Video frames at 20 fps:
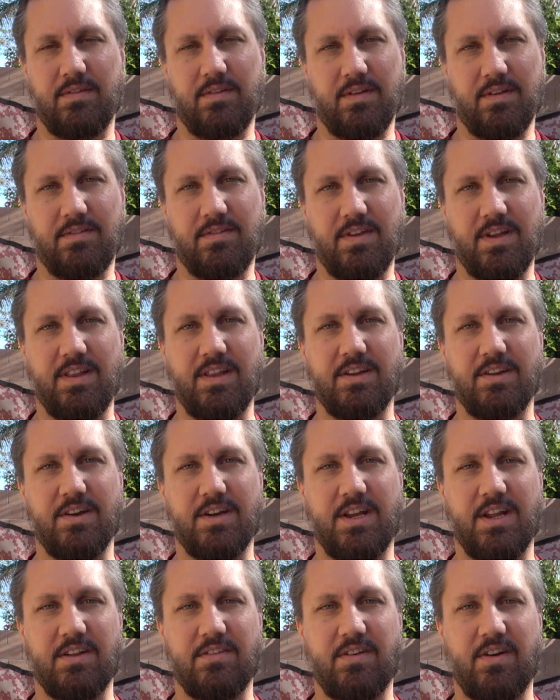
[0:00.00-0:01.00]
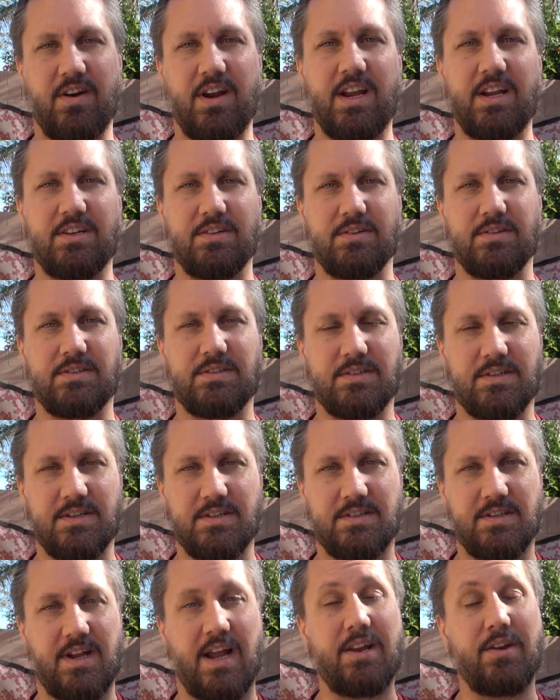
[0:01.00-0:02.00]
So let's say that your kids are angels,
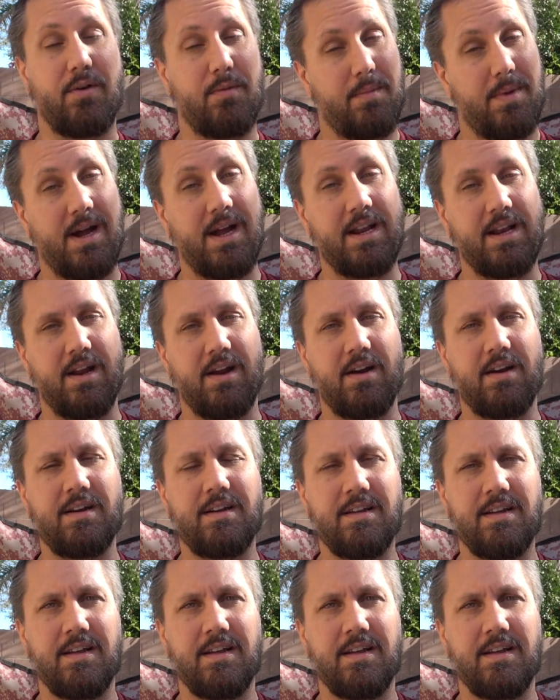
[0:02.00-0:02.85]
because I know mine are.